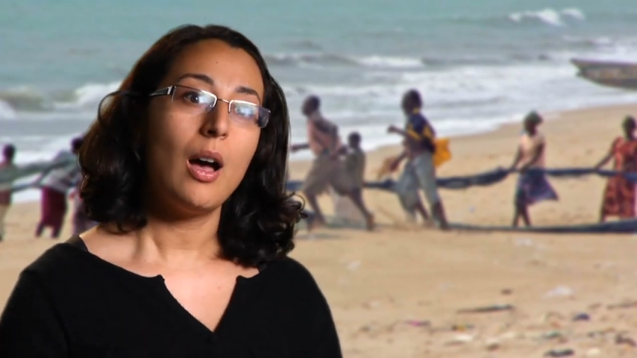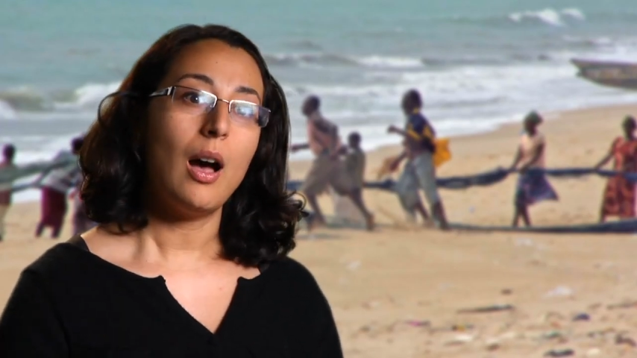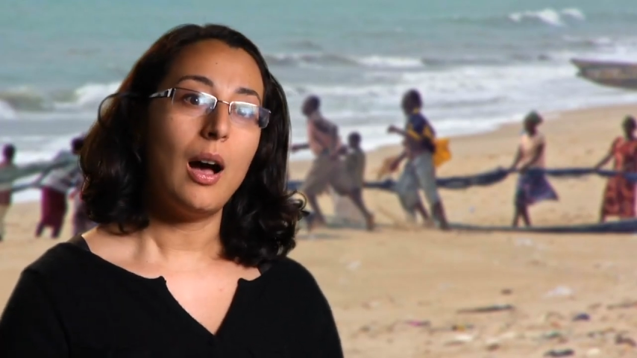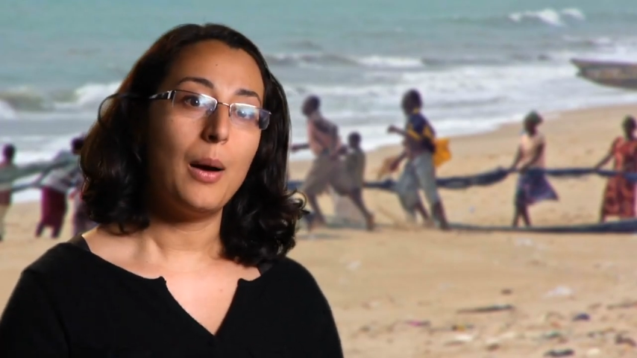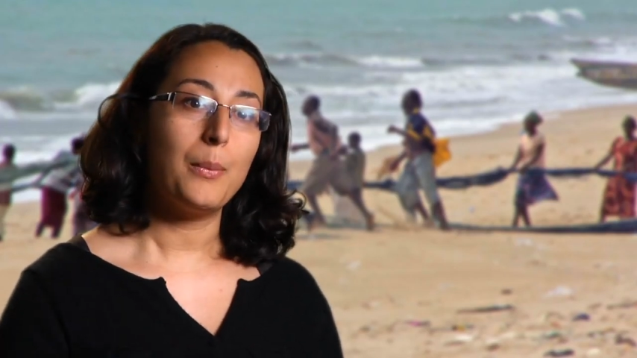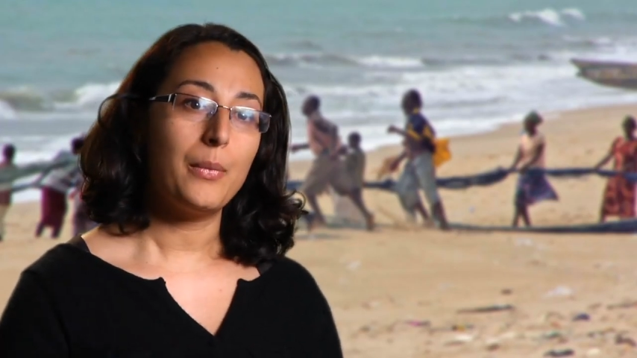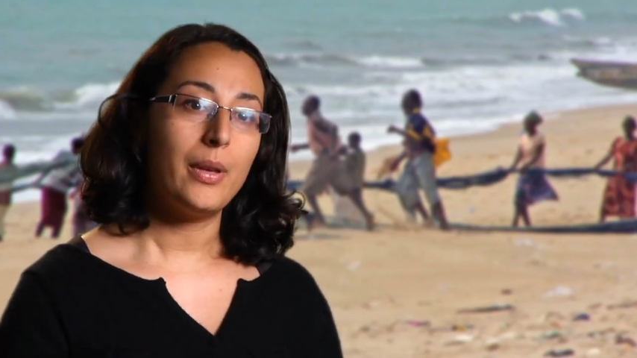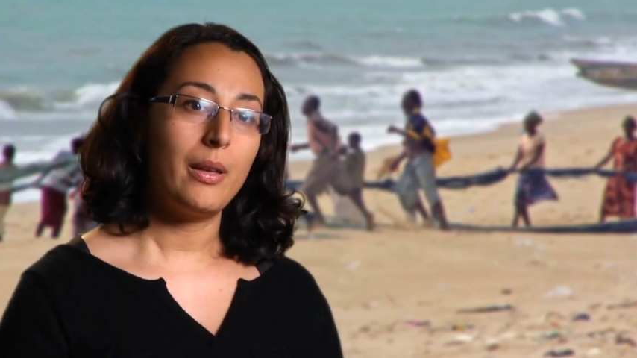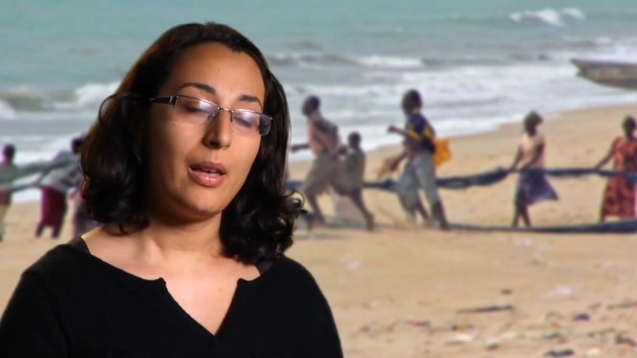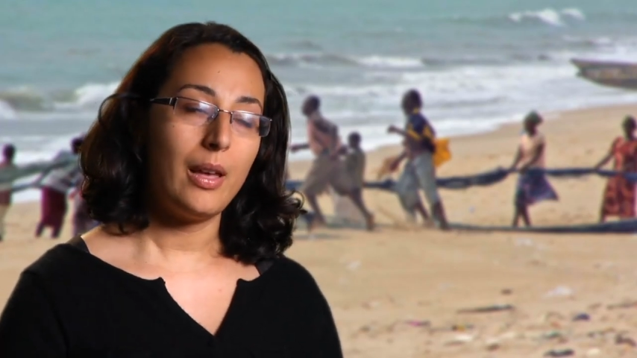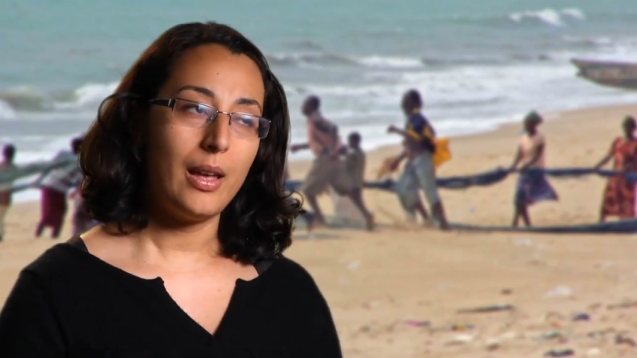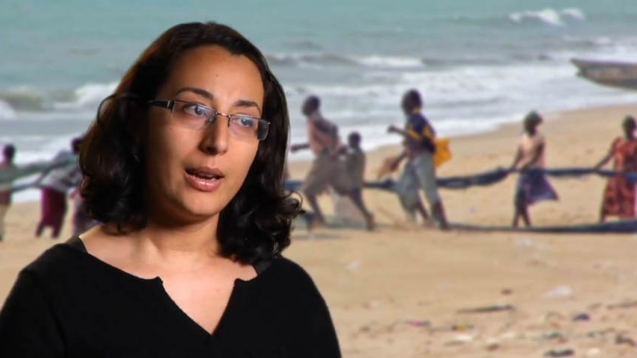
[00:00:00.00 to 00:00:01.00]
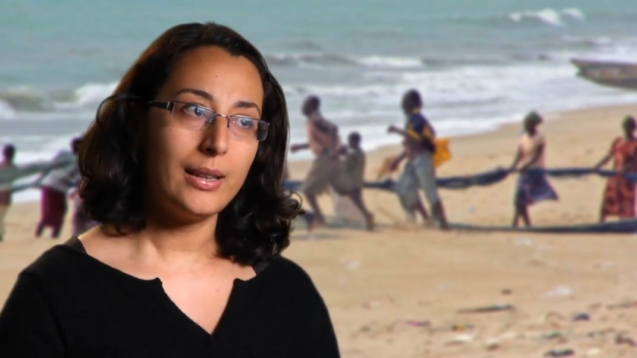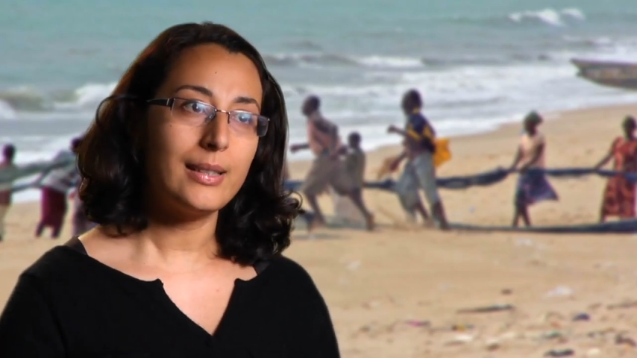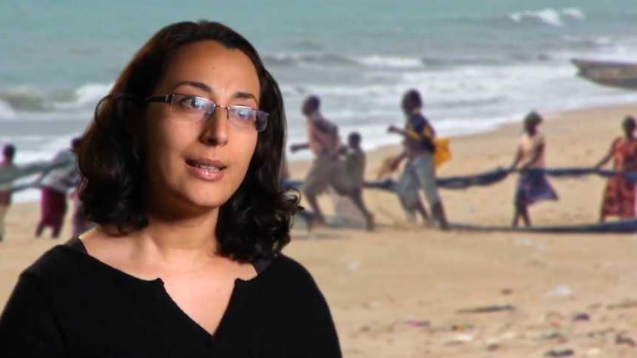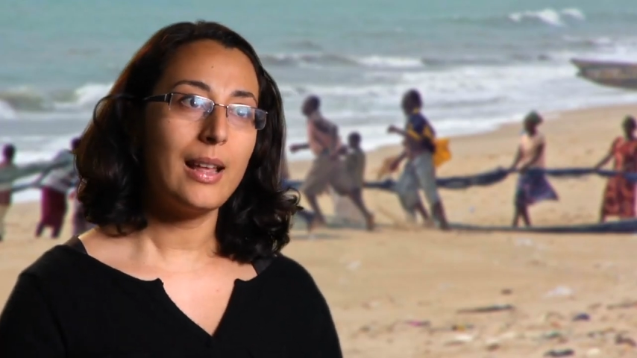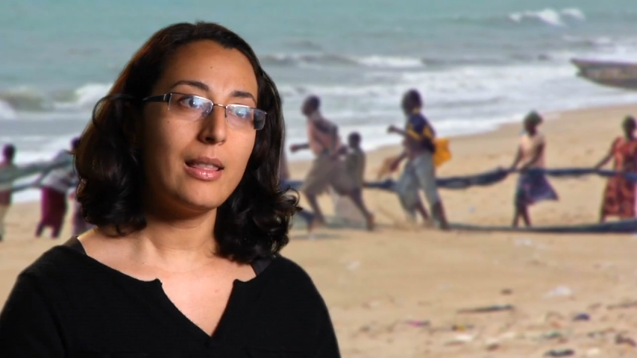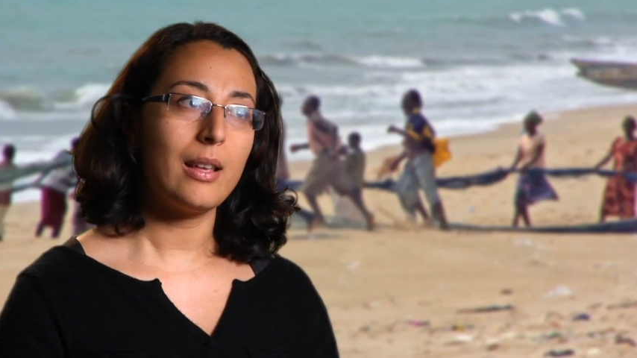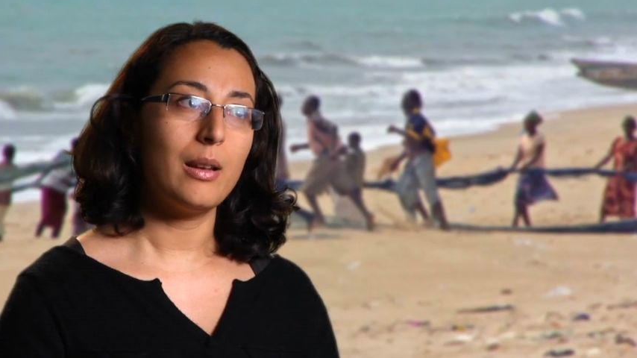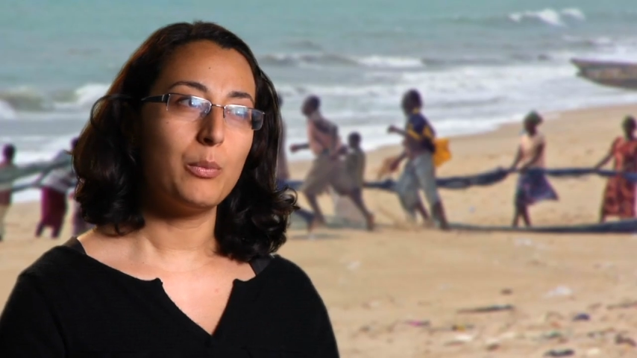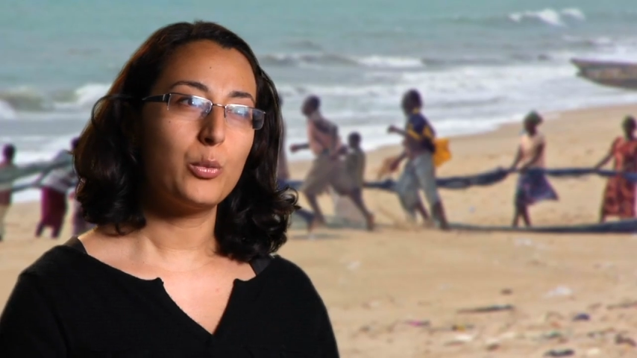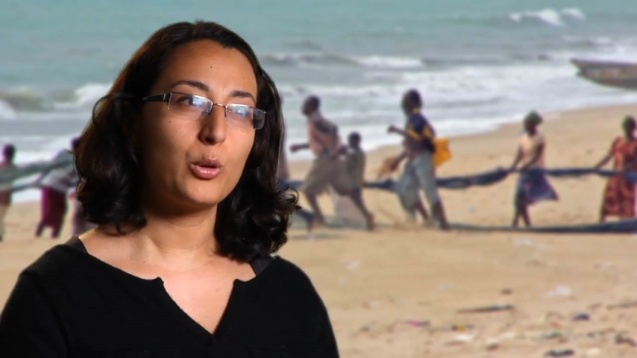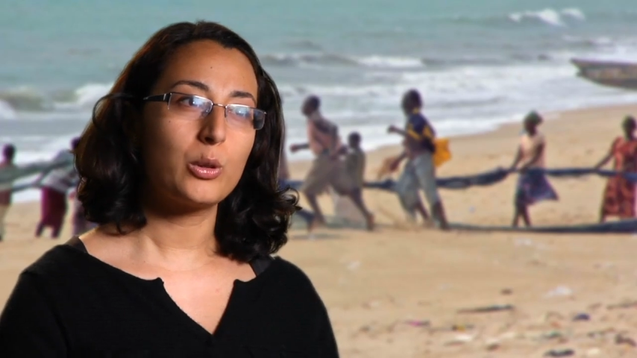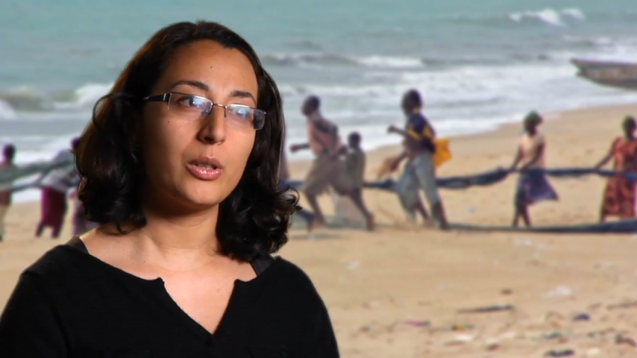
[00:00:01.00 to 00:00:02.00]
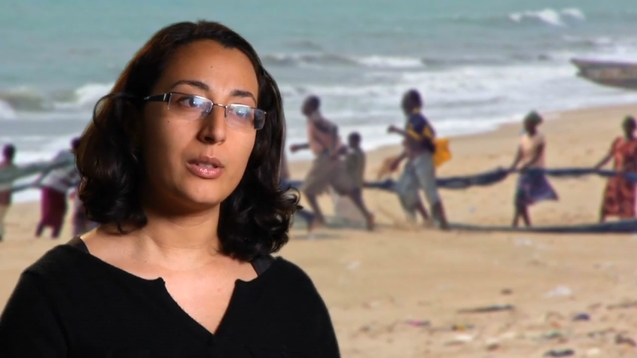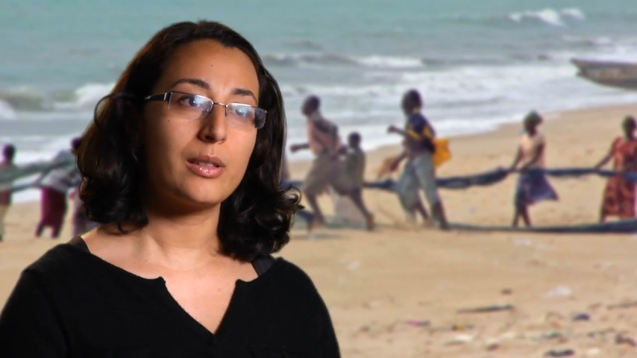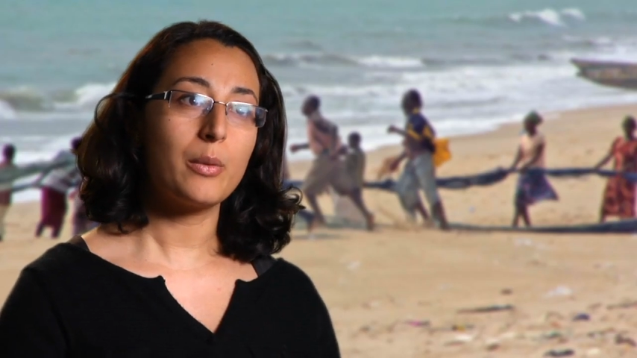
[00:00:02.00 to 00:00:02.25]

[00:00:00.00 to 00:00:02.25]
and understand that importance,